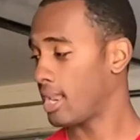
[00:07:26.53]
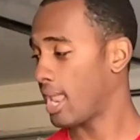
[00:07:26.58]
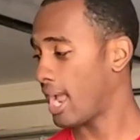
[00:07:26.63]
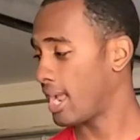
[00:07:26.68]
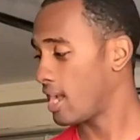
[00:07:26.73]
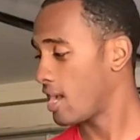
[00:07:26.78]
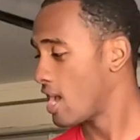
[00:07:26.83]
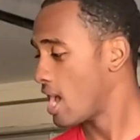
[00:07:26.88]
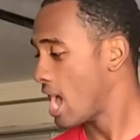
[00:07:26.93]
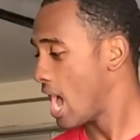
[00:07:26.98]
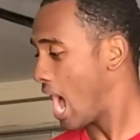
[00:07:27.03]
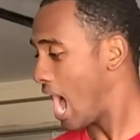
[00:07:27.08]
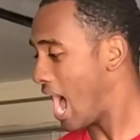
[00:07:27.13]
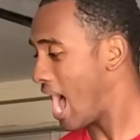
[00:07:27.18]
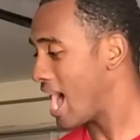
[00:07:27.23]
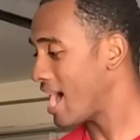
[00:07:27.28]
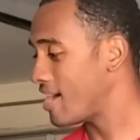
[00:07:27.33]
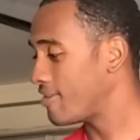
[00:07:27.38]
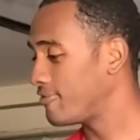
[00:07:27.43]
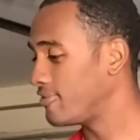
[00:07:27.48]
Like, I
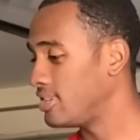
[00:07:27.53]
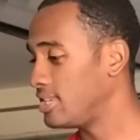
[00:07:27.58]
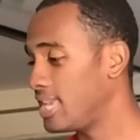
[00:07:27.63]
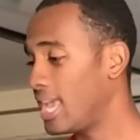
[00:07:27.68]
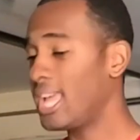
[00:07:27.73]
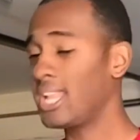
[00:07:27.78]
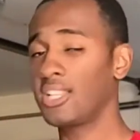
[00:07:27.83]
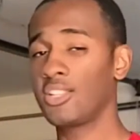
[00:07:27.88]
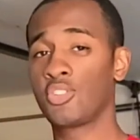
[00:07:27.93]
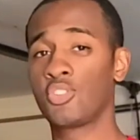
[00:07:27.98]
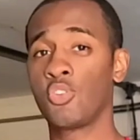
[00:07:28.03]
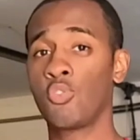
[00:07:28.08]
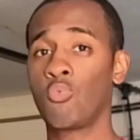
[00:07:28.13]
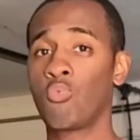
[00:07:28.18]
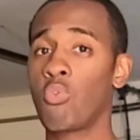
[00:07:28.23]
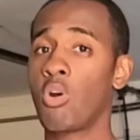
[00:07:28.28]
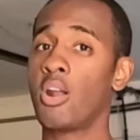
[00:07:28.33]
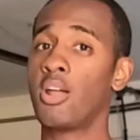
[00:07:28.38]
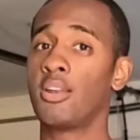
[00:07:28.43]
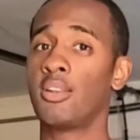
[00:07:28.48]
have yet to
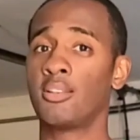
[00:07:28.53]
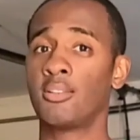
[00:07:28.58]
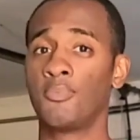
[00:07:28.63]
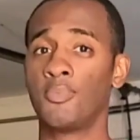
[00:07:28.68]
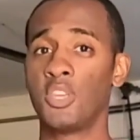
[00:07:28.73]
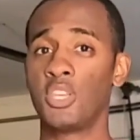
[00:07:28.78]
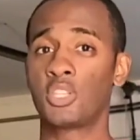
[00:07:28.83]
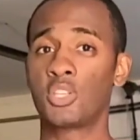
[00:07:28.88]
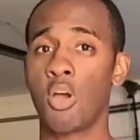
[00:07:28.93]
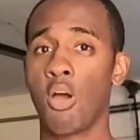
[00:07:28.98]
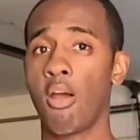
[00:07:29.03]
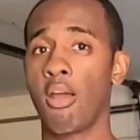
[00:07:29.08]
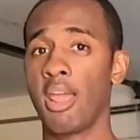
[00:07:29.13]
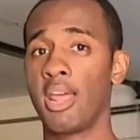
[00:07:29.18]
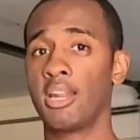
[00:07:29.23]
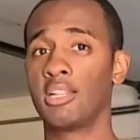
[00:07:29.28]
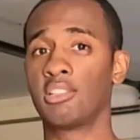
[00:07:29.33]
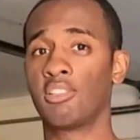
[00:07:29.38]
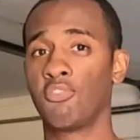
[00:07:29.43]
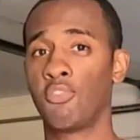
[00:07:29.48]
run this car at its